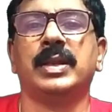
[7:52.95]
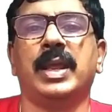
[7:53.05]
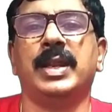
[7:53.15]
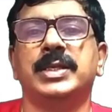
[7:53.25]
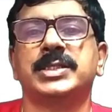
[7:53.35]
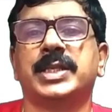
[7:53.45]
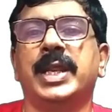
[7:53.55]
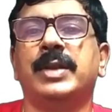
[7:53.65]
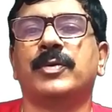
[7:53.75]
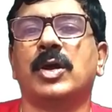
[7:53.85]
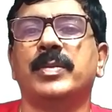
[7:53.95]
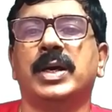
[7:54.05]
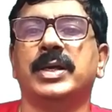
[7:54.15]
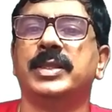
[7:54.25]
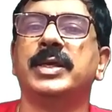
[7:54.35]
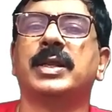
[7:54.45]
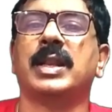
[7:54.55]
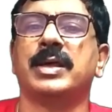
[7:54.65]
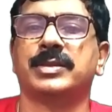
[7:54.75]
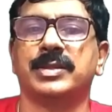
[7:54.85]
and state from other
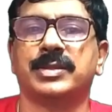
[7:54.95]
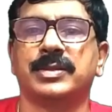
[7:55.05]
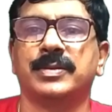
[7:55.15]
classes.